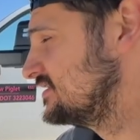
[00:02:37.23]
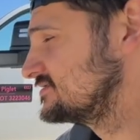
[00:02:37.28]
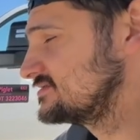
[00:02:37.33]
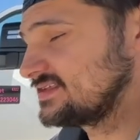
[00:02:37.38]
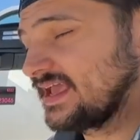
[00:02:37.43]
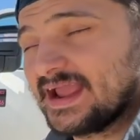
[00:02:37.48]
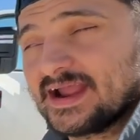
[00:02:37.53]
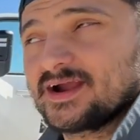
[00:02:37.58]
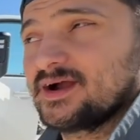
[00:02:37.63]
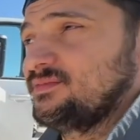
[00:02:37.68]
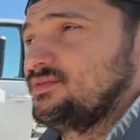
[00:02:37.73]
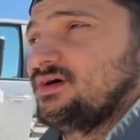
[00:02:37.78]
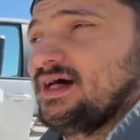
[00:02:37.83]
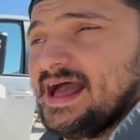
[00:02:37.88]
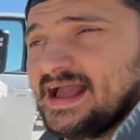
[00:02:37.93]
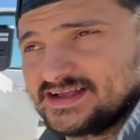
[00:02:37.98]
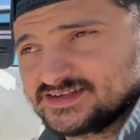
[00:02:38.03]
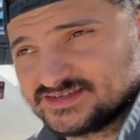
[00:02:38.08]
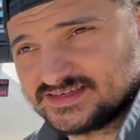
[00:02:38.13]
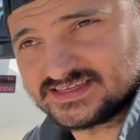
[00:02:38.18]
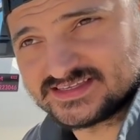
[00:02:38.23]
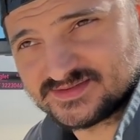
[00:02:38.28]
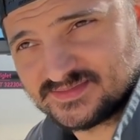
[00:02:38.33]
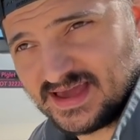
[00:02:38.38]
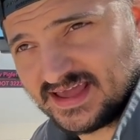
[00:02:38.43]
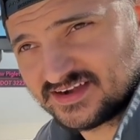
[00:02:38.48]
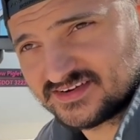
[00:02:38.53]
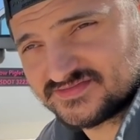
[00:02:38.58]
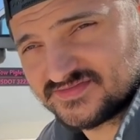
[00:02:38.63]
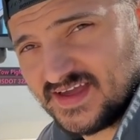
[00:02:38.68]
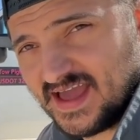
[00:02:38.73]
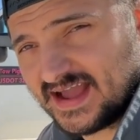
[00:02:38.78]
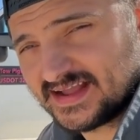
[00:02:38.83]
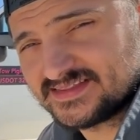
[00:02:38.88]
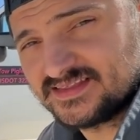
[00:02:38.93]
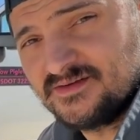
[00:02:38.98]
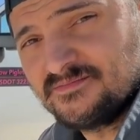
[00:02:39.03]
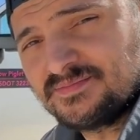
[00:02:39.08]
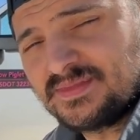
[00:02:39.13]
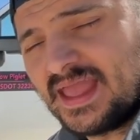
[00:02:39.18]
Terrible, actually, as a matter of fact.
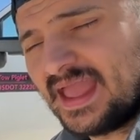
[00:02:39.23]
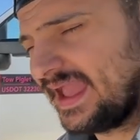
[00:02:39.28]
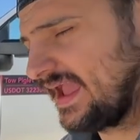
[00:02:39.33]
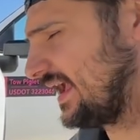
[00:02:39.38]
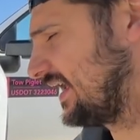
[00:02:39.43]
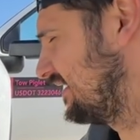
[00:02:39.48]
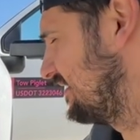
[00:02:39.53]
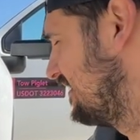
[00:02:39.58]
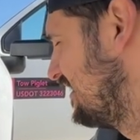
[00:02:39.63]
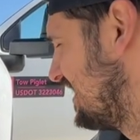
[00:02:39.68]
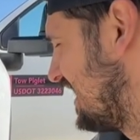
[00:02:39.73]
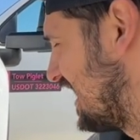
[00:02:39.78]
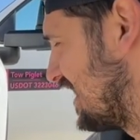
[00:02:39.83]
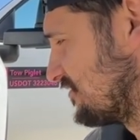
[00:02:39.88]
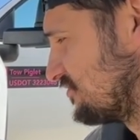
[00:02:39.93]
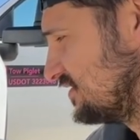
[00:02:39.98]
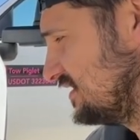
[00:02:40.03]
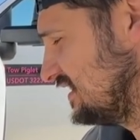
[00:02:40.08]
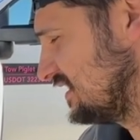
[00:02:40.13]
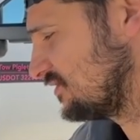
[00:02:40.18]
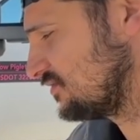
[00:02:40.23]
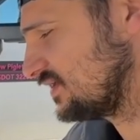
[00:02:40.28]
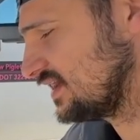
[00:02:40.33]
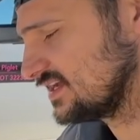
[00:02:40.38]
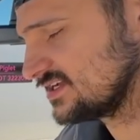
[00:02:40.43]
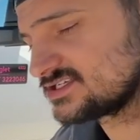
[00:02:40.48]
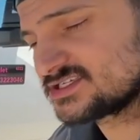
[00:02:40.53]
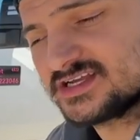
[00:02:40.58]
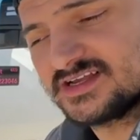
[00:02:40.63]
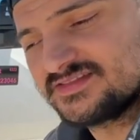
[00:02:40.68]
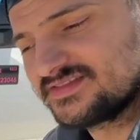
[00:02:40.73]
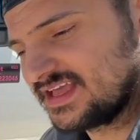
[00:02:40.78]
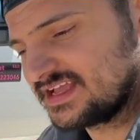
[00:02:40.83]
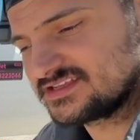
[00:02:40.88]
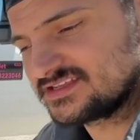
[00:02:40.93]
And I really wish they